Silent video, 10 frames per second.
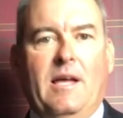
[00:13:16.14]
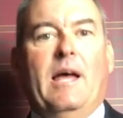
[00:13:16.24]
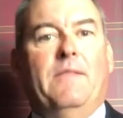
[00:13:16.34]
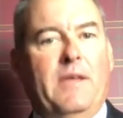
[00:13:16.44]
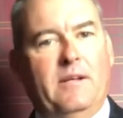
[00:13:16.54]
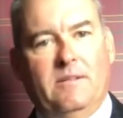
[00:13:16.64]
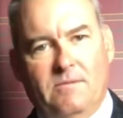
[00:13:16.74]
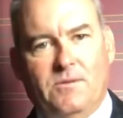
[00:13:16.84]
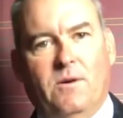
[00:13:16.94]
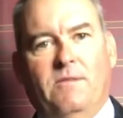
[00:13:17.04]
and then it
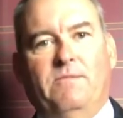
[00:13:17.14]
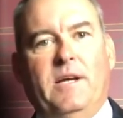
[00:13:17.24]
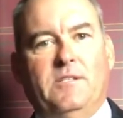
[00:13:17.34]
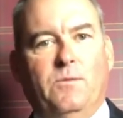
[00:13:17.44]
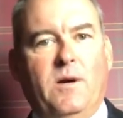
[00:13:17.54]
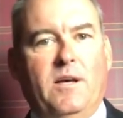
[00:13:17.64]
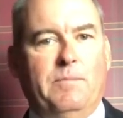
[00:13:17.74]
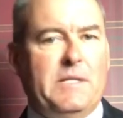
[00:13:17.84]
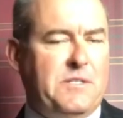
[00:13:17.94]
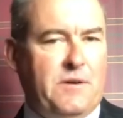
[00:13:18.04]
sort of fades away.
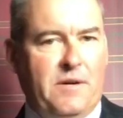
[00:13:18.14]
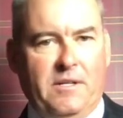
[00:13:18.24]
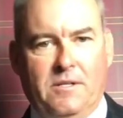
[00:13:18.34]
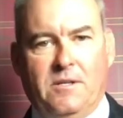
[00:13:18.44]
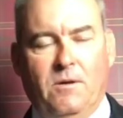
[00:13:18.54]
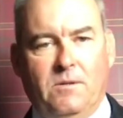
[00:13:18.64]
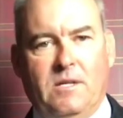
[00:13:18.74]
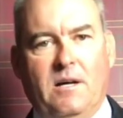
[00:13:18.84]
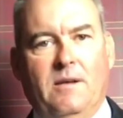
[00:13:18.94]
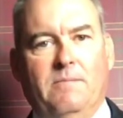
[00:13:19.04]
But during this whole
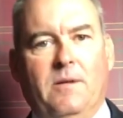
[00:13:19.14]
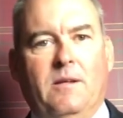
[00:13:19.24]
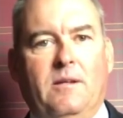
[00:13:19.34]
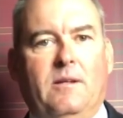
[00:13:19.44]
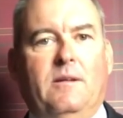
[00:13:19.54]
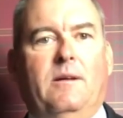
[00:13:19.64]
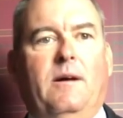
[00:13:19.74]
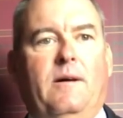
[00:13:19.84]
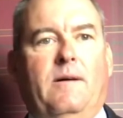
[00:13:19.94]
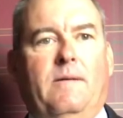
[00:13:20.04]
time,
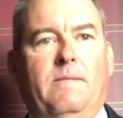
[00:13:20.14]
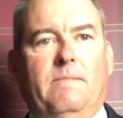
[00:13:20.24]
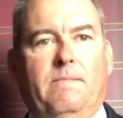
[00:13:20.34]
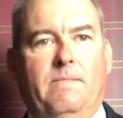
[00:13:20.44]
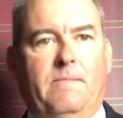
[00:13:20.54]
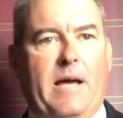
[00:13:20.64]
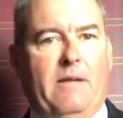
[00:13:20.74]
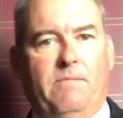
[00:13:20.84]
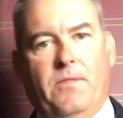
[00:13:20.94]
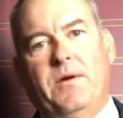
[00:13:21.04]

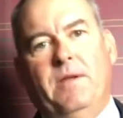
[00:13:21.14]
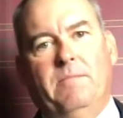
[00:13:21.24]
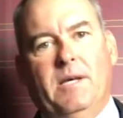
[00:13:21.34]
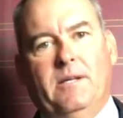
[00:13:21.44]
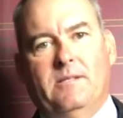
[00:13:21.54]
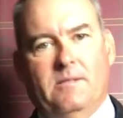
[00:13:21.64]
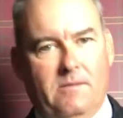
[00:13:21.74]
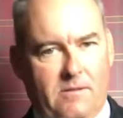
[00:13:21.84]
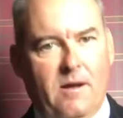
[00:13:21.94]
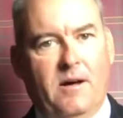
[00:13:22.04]
that 30 minutes
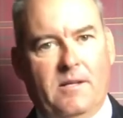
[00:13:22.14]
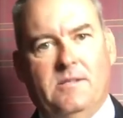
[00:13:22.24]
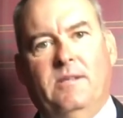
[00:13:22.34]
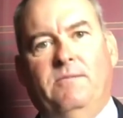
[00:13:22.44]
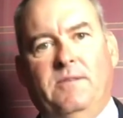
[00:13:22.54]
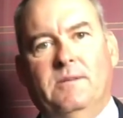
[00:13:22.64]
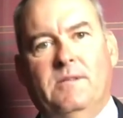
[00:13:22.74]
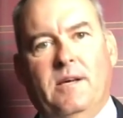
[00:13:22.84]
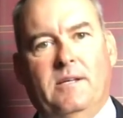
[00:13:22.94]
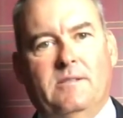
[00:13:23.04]
honestly feels
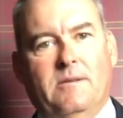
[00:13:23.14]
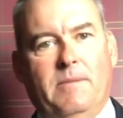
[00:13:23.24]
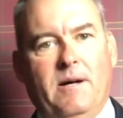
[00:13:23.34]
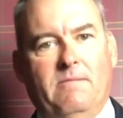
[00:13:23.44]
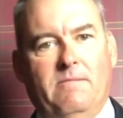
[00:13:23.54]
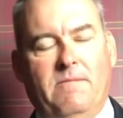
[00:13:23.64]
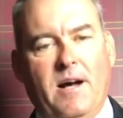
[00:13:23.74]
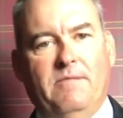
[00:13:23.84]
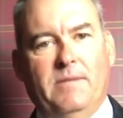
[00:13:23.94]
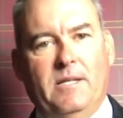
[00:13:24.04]
like it's about
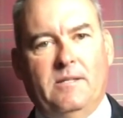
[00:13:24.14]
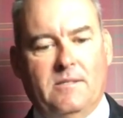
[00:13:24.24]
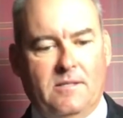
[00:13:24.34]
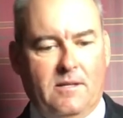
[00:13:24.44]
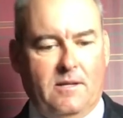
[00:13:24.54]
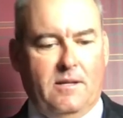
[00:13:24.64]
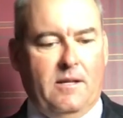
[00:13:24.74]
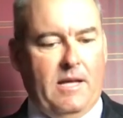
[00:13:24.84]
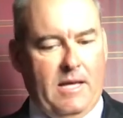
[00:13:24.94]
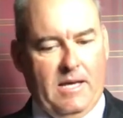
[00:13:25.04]
5 minutes.
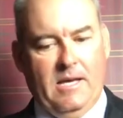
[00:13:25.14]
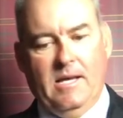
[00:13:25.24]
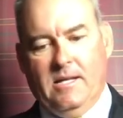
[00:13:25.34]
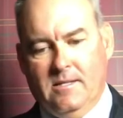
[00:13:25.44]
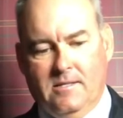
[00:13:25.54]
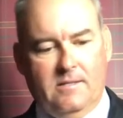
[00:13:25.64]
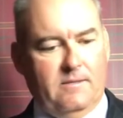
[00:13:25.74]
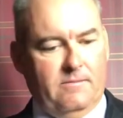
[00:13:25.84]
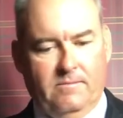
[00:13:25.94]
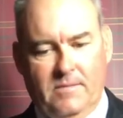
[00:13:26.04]
And
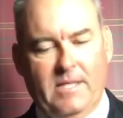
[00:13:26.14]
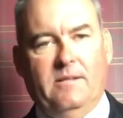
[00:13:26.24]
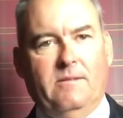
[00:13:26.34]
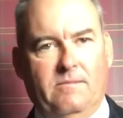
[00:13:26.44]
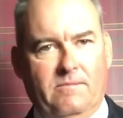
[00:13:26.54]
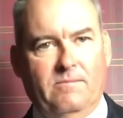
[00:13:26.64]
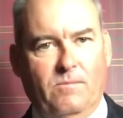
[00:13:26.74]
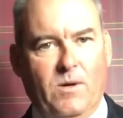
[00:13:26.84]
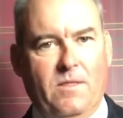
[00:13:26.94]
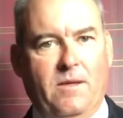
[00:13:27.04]
then
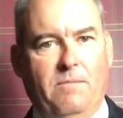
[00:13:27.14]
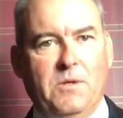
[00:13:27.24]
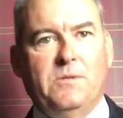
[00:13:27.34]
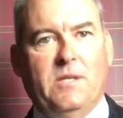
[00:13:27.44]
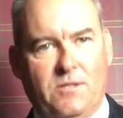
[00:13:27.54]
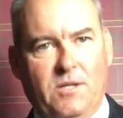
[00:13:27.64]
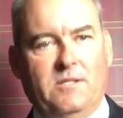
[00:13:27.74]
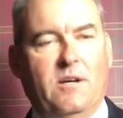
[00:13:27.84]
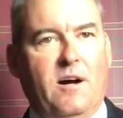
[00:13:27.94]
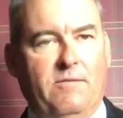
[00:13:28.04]
when the music
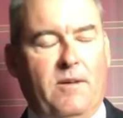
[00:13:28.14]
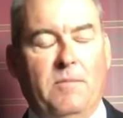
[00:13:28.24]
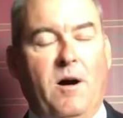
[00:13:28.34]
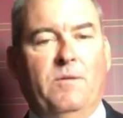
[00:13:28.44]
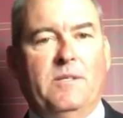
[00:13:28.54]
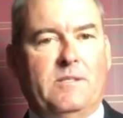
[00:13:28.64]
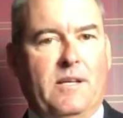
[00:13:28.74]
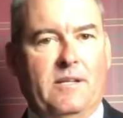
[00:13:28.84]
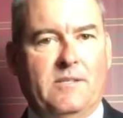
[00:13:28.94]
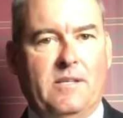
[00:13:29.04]
shuts off, I'm always
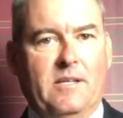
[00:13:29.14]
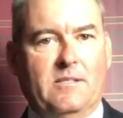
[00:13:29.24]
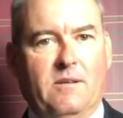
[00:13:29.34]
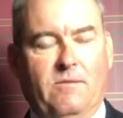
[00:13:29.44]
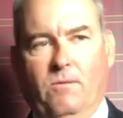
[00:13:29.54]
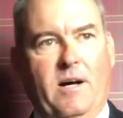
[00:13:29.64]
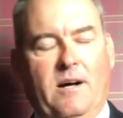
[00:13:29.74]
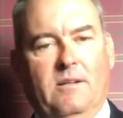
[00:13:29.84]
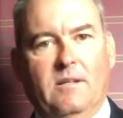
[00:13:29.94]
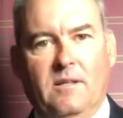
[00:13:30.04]
in a sense of, wow,